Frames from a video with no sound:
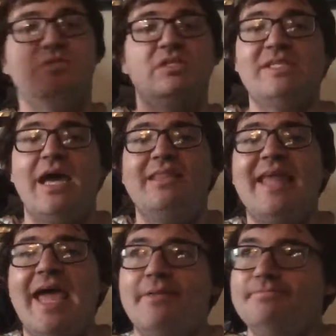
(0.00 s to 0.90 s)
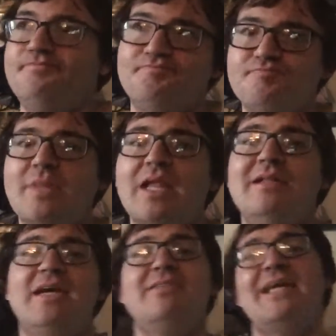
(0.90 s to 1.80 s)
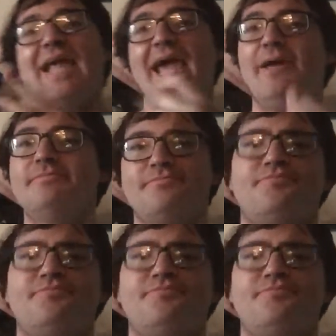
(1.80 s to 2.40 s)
It's done. And then, later that day,